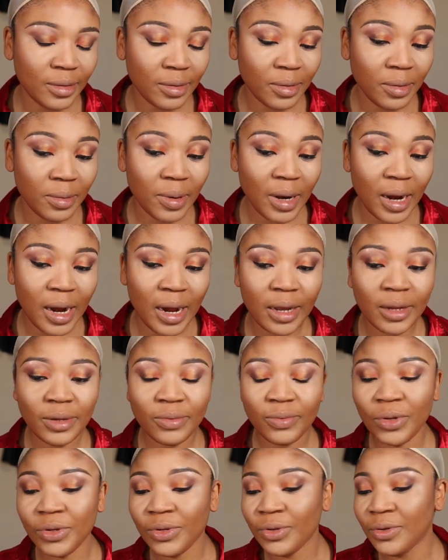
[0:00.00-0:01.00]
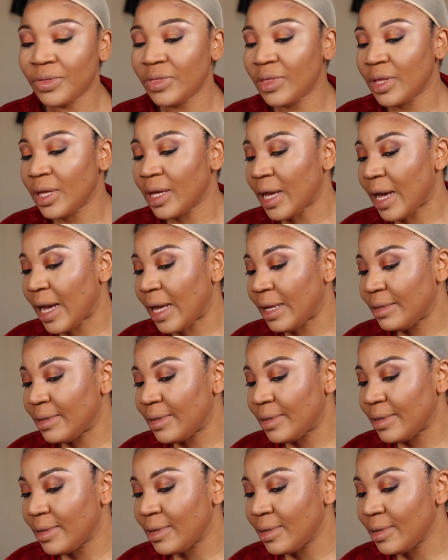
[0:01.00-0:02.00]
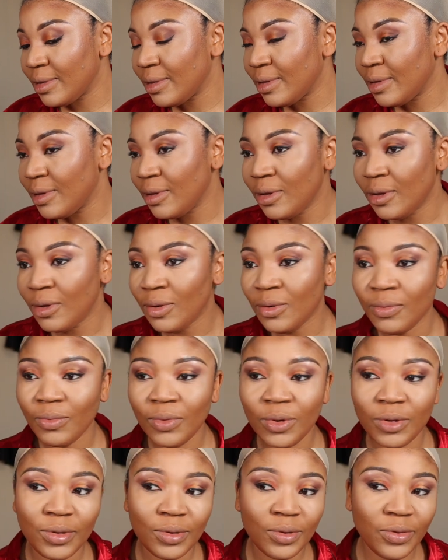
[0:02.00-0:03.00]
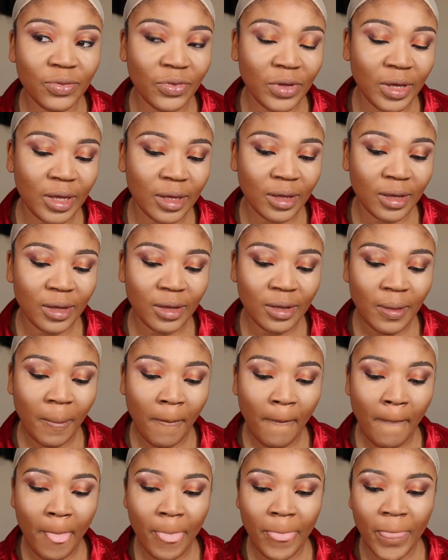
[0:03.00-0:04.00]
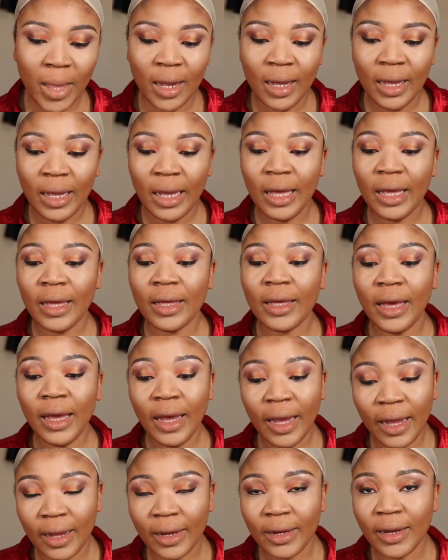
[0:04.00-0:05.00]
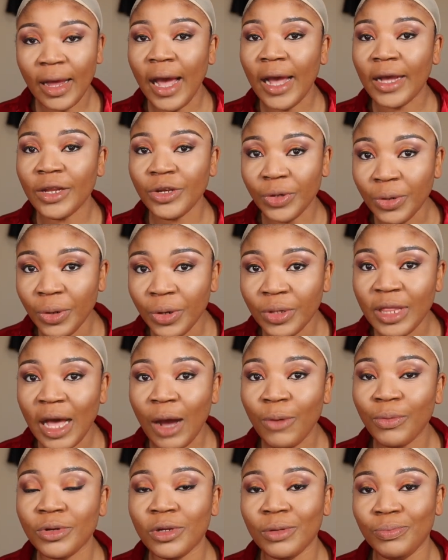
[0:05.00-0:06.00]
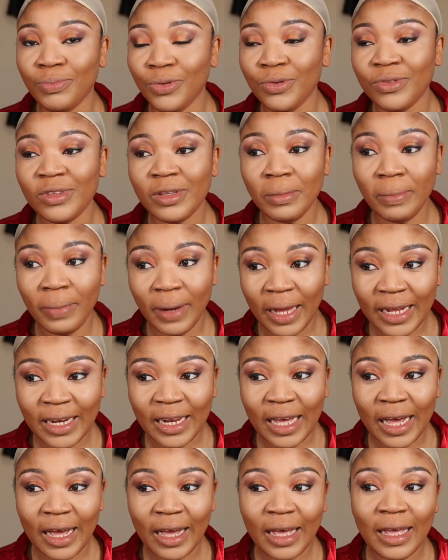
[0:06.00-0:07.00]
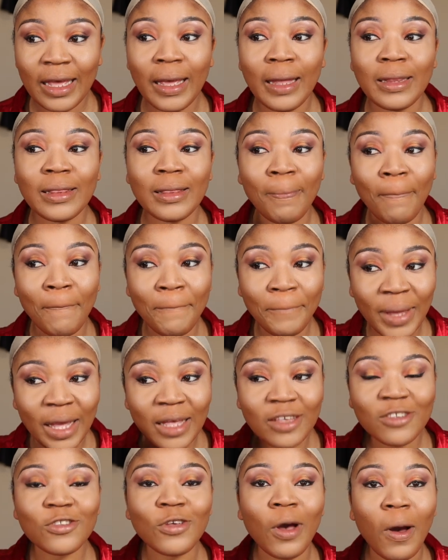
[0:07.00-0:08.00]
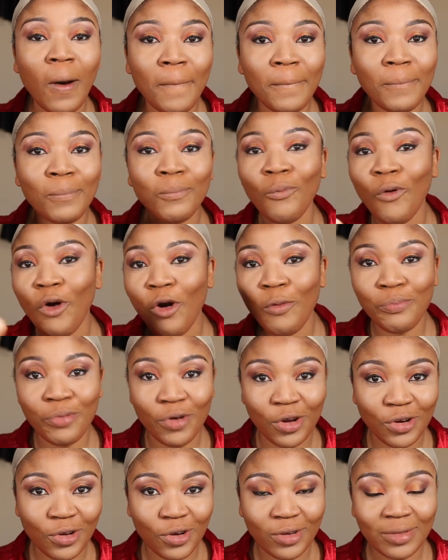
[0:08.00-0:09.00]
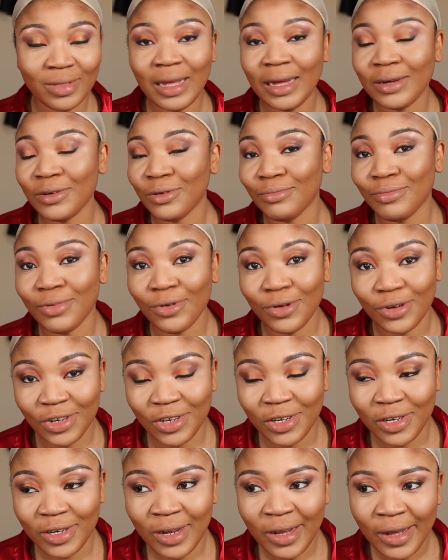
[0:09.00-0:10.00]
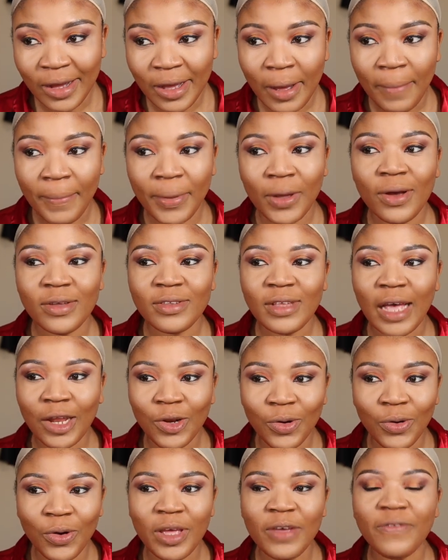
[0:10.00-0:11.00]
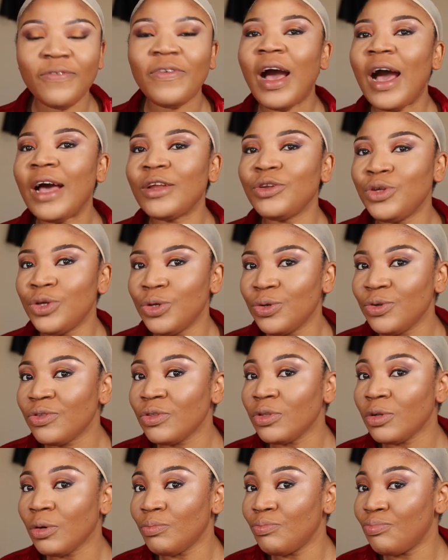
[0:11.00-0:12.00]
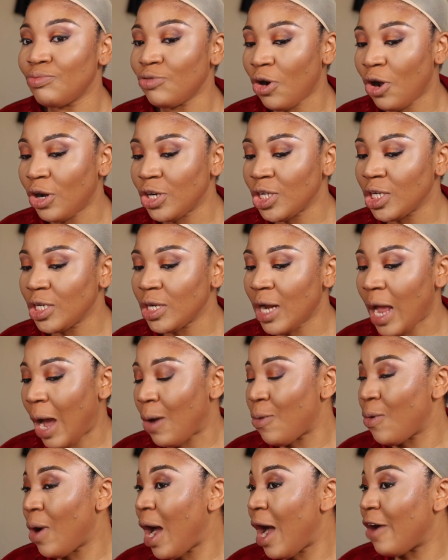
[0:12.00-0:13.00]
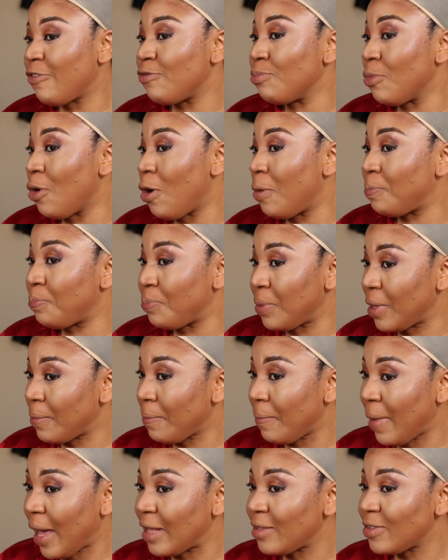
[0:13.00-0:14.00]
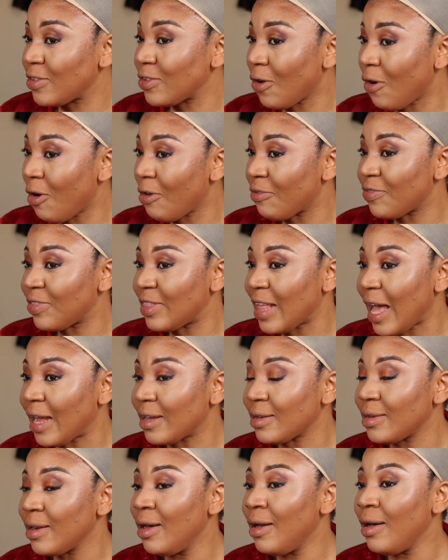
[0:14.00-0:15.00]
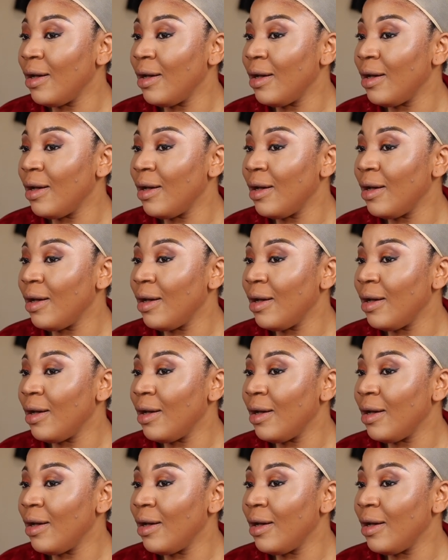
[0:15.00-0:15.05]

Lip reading: All right, what do you think, guys? What do you think? Again, I know that with the beauty blender it picks up more product than the brush, because I know if I had used the brush I will have more pigment of that